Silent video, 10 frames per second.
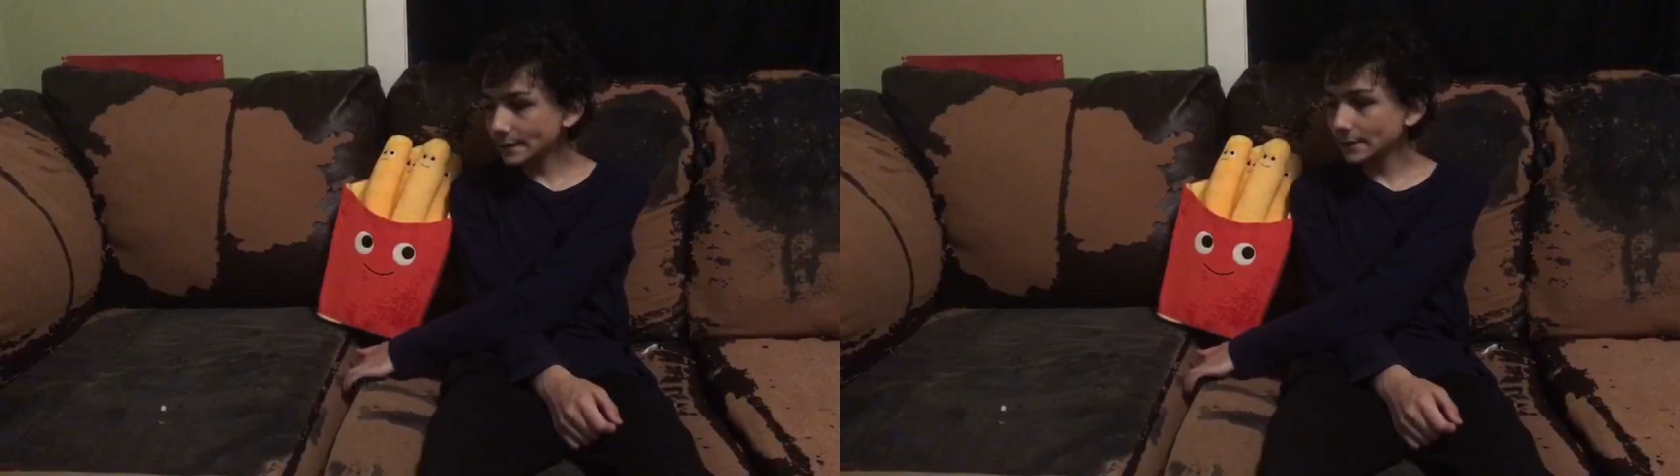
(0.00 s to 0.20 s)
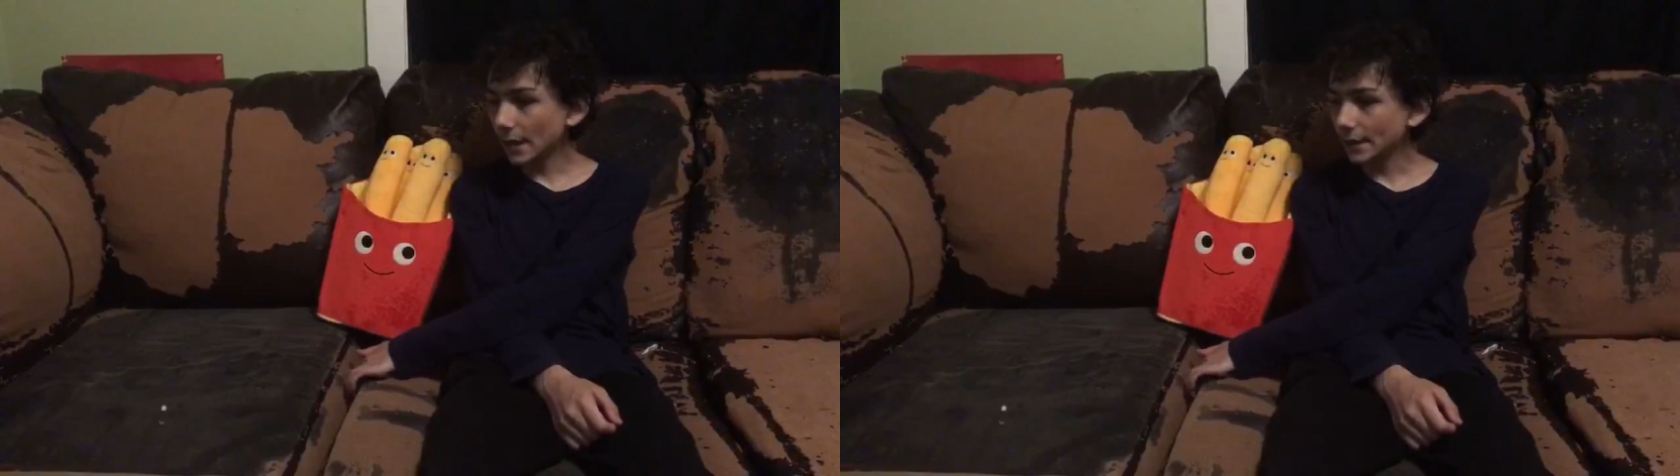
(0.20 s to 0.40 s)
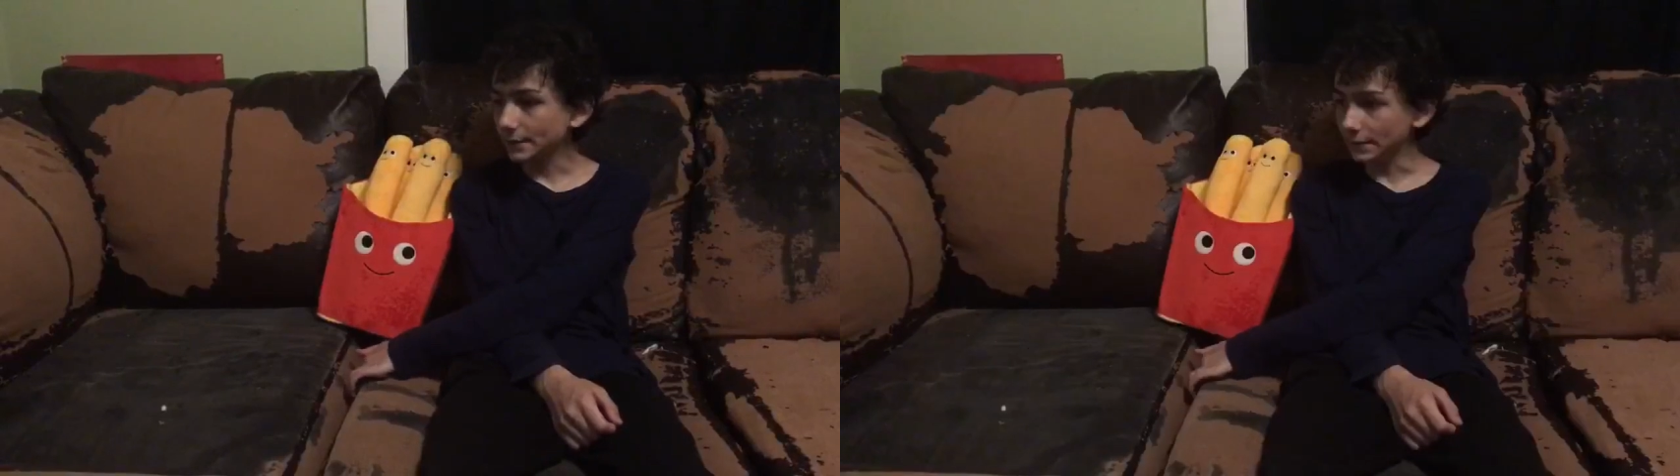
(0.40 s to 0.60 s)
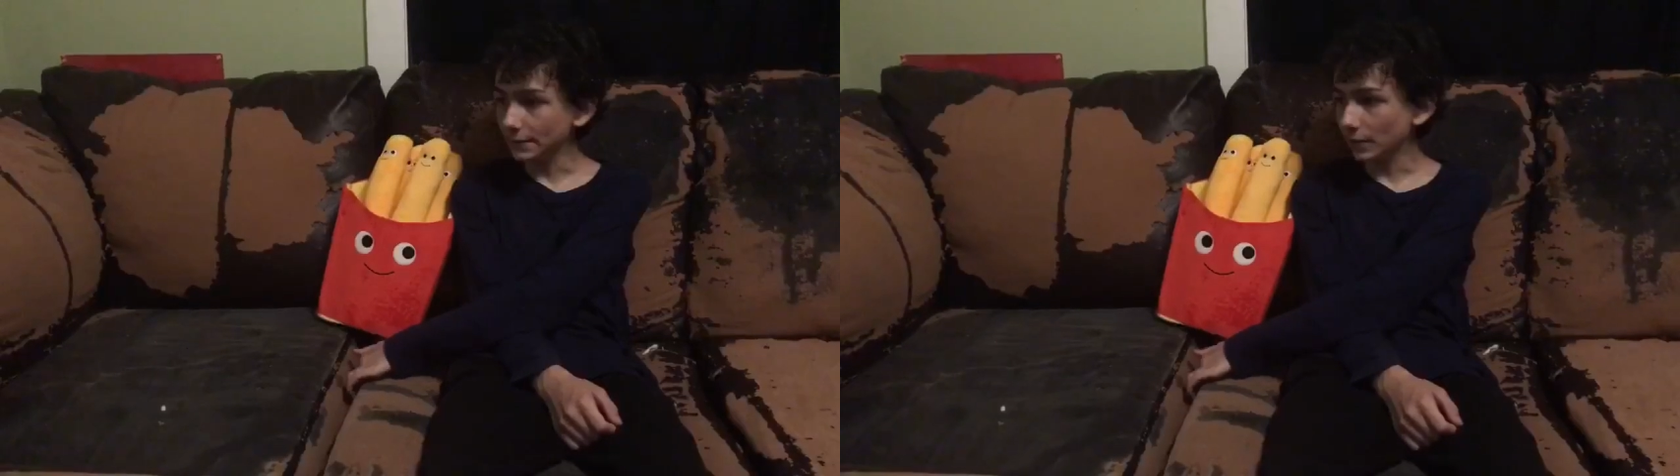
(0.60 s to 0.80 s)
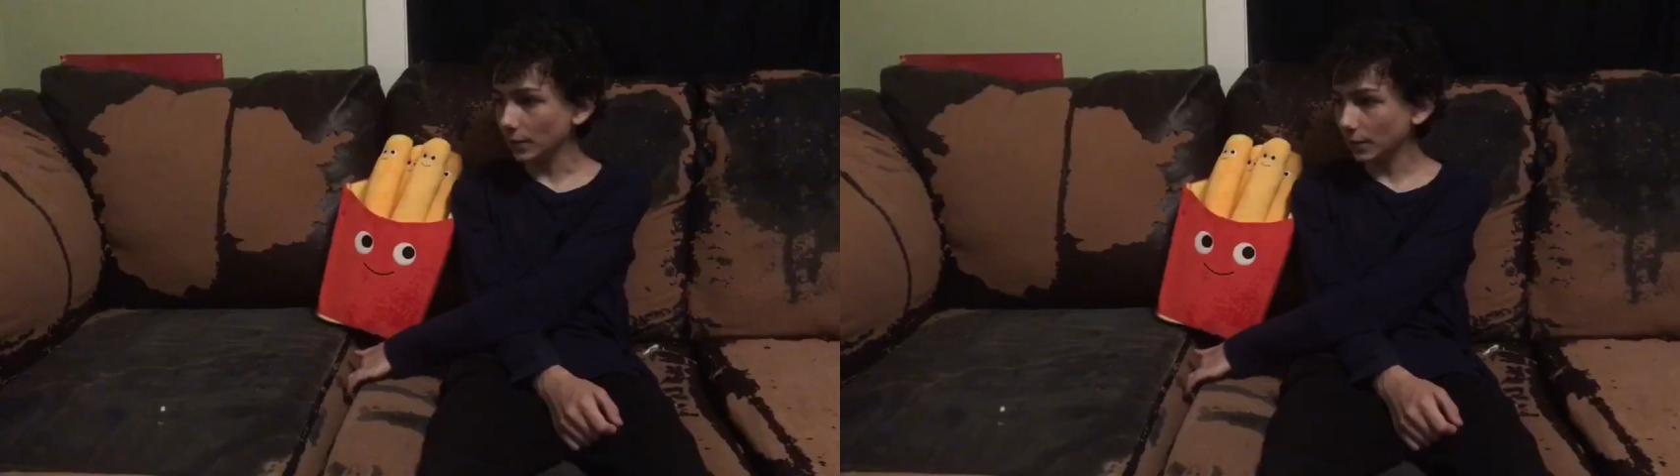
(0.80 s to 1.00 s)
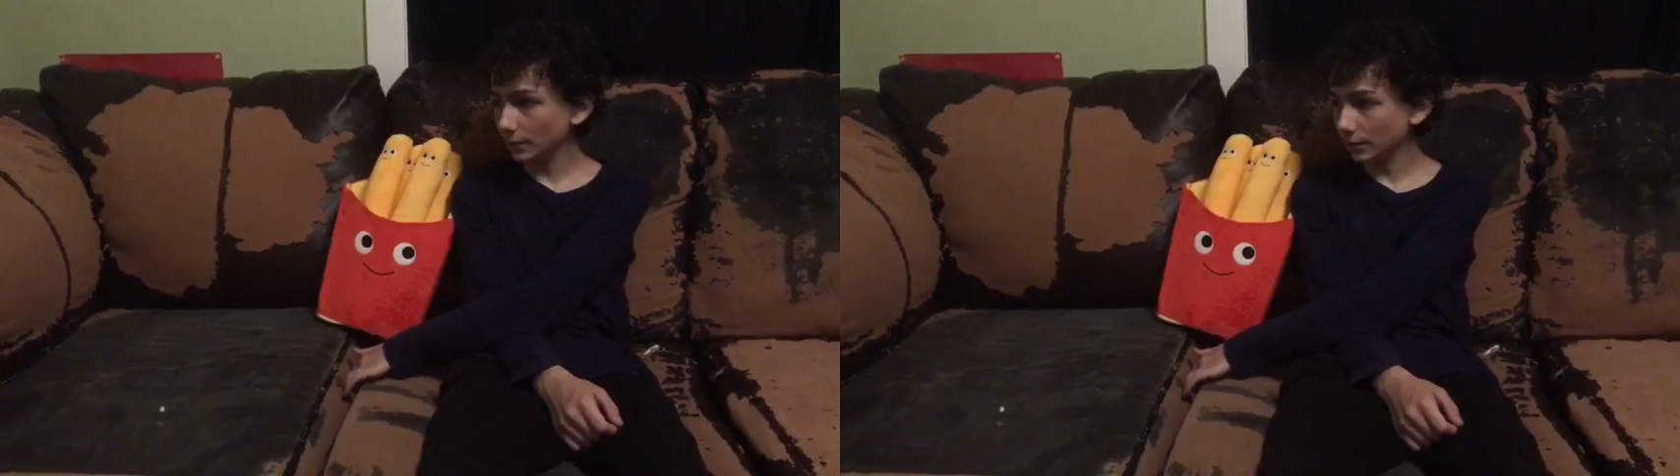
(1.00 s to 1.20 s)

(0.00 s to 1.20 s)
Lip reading: the idea, at